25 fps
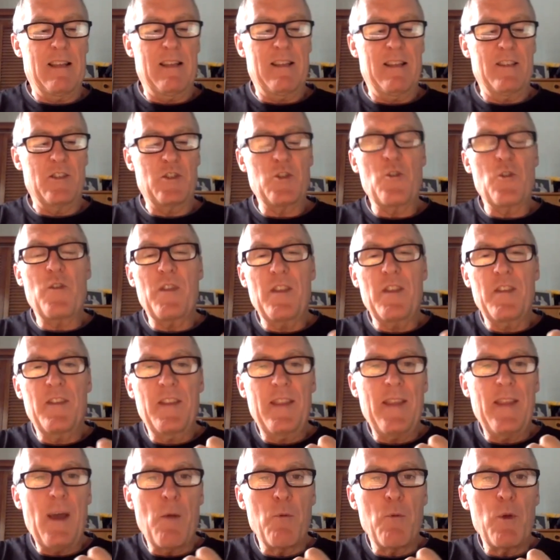so
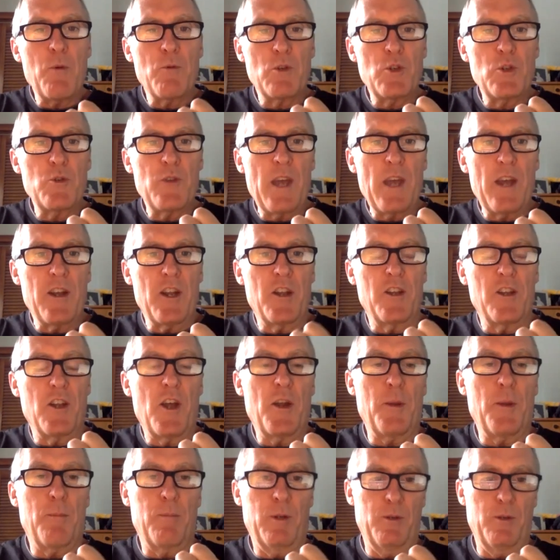that we would do that on a
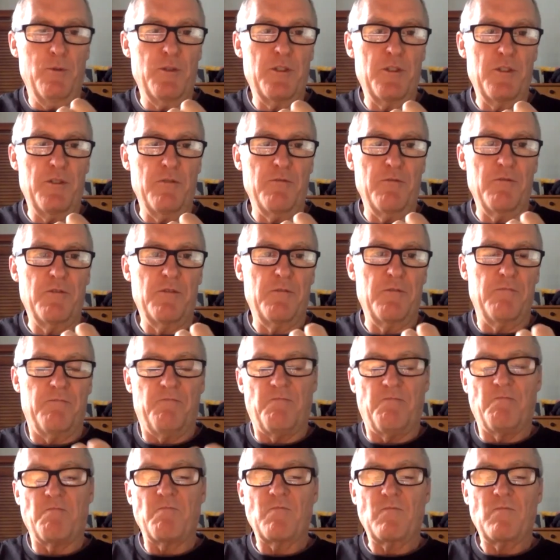lot of blues tunes.
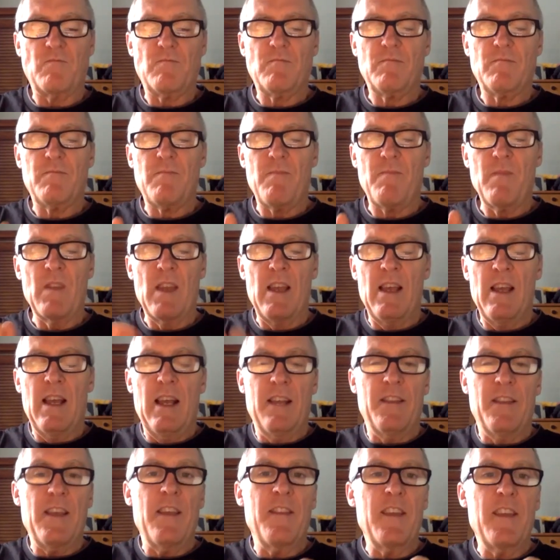
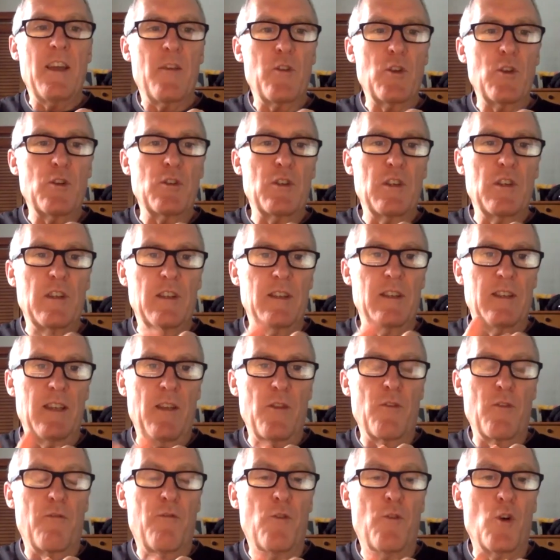Then the
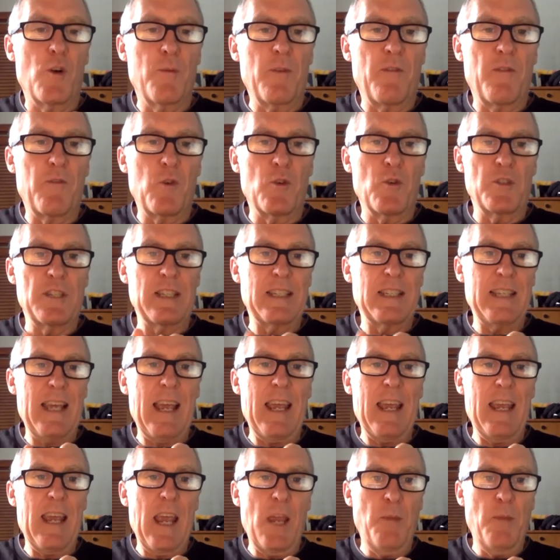other form, of course, is
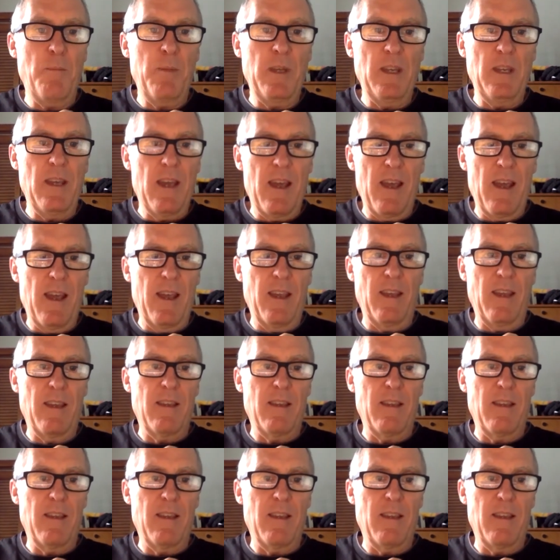AABA,